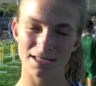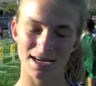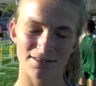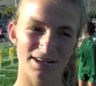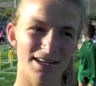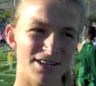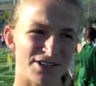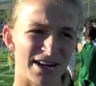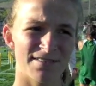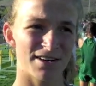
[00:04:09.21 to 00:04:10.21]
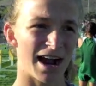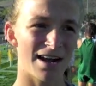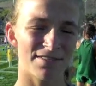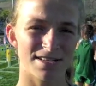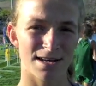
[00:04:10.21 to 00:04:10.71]
because I really didn't train for
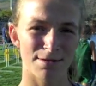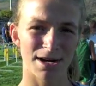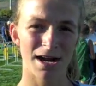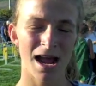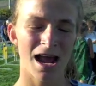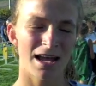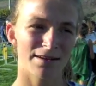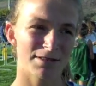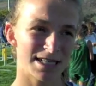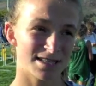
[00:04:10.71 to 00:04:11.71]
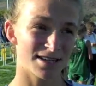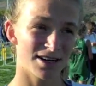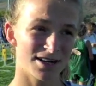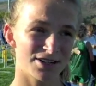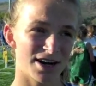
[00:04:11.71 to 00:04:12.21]
half the summer, and then once I
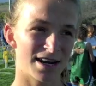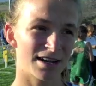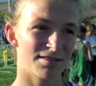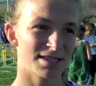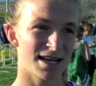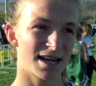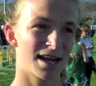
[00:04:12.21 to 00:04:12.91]
started training it was